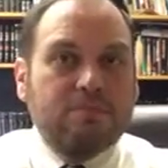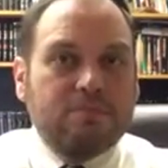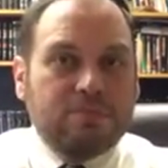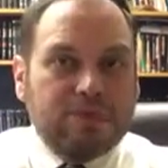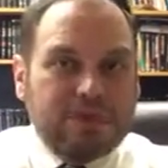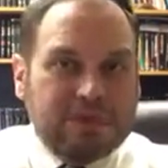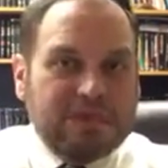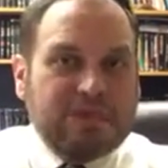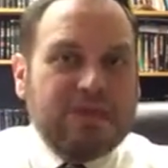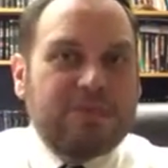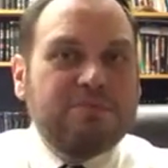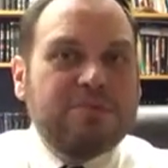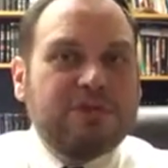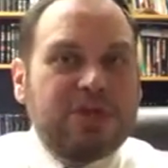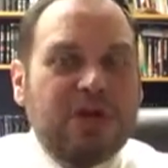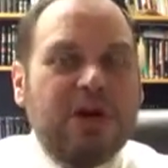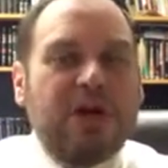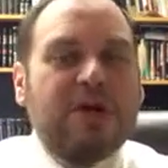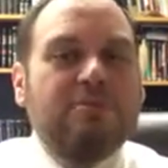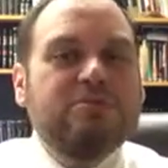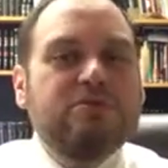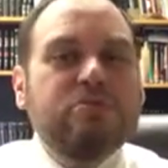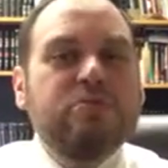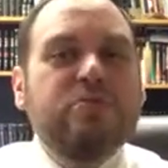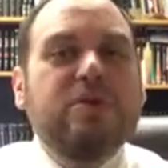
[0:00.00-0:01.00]
but
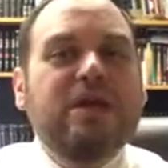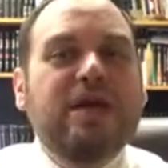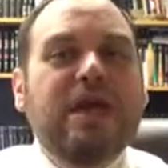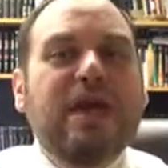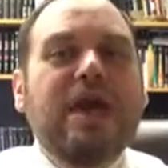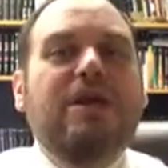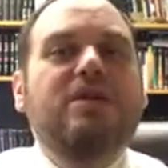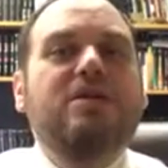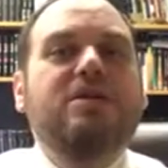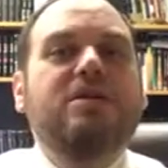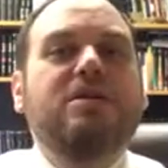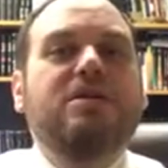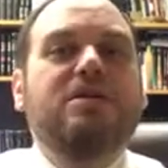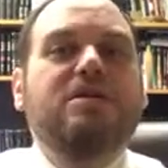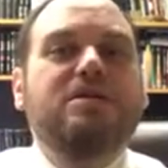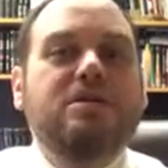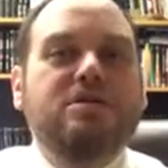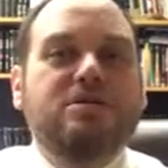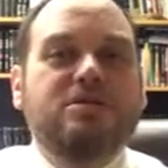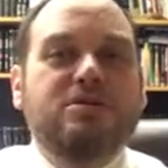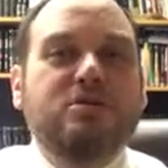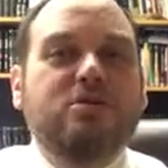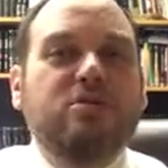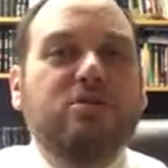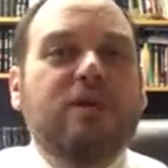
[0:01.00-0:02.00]
sometimes reality
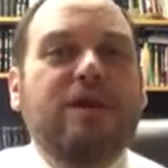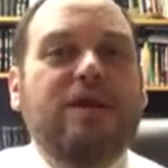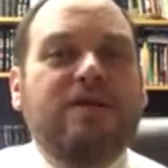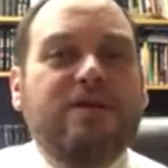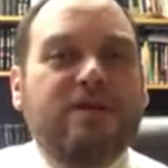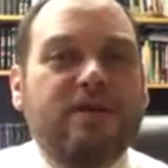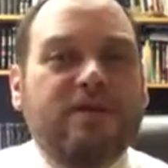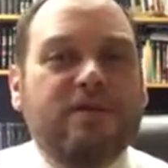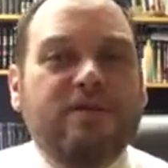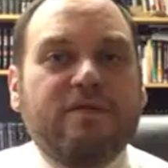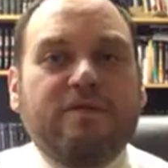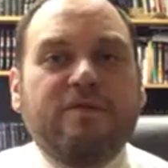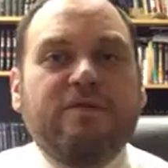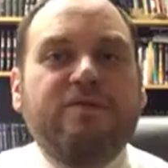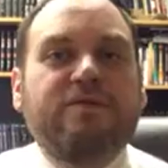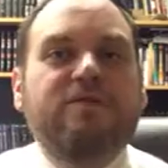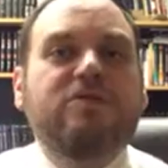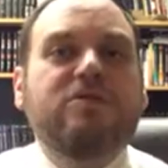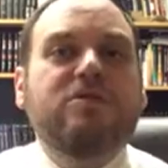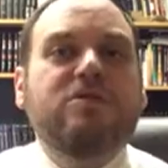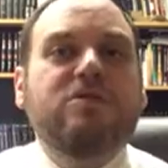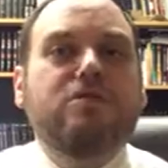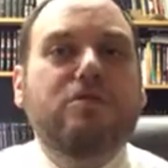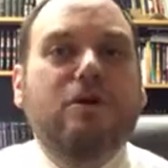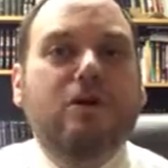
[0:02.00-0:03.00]
needs to wait for
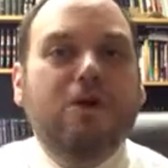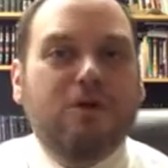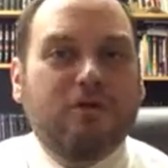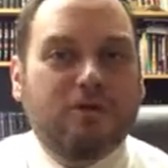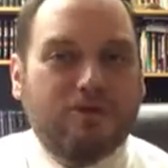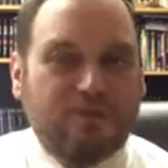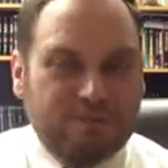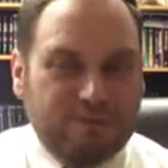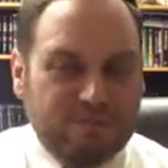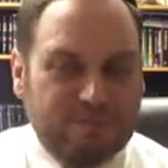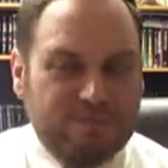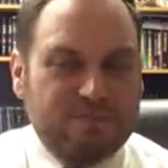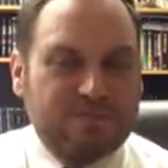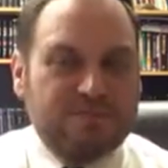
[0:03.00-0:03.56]
tomorrow.